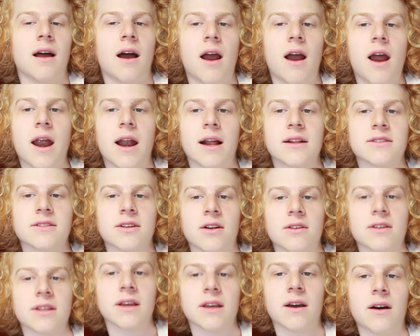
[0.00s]
Alright, I'll
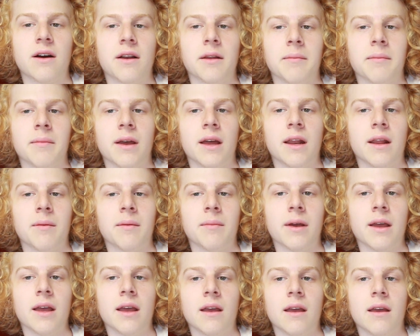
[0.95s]
talk to y'all in a minute,
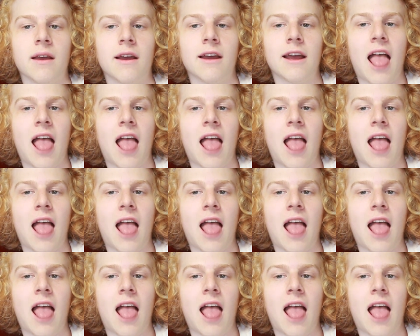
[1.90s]
man.